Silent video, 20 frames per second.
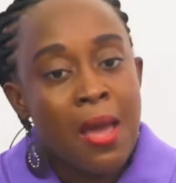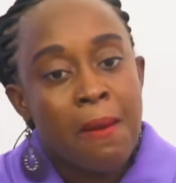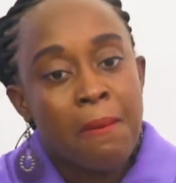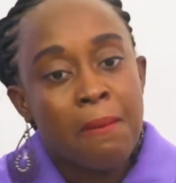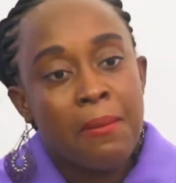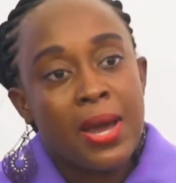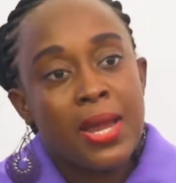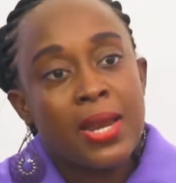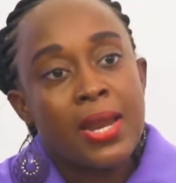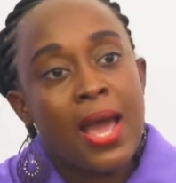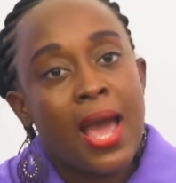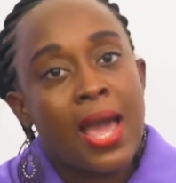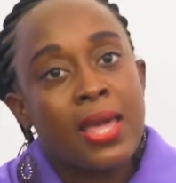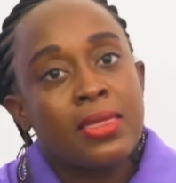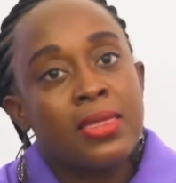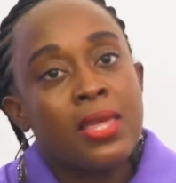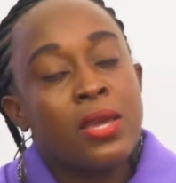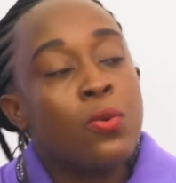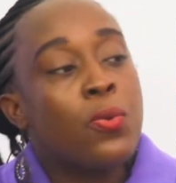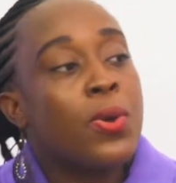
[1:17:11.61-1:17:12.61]
But I
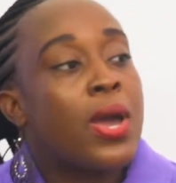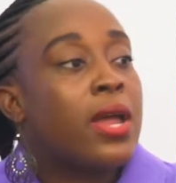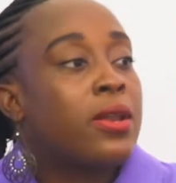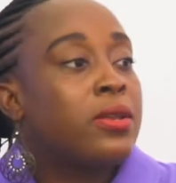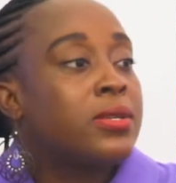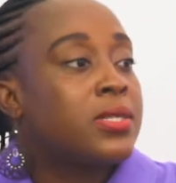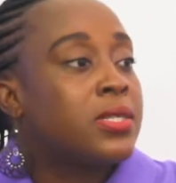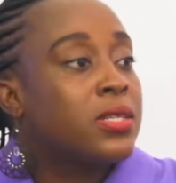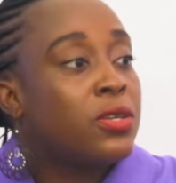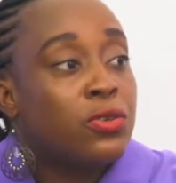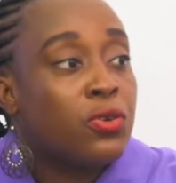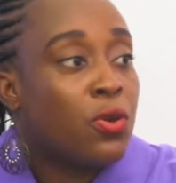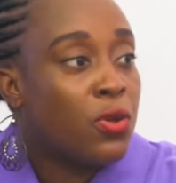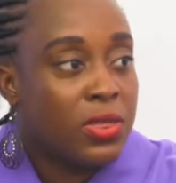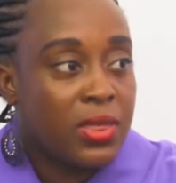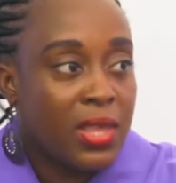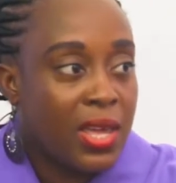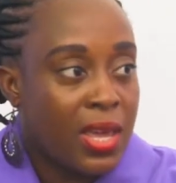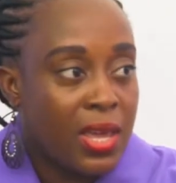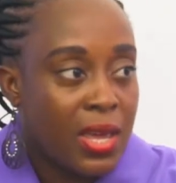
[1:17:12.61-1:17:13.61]
think we are still
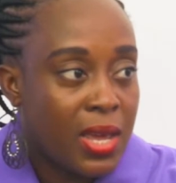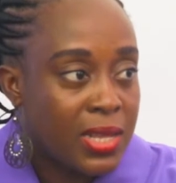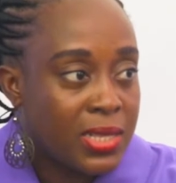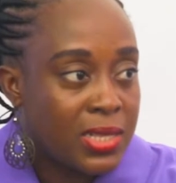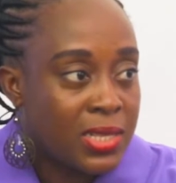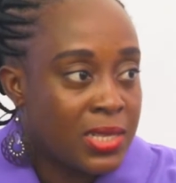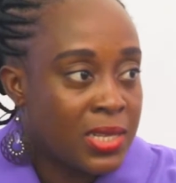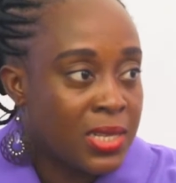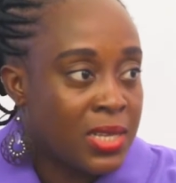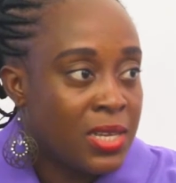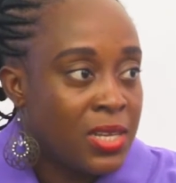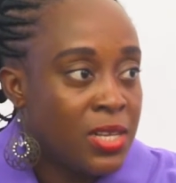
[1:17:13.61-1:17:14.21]
not there yet.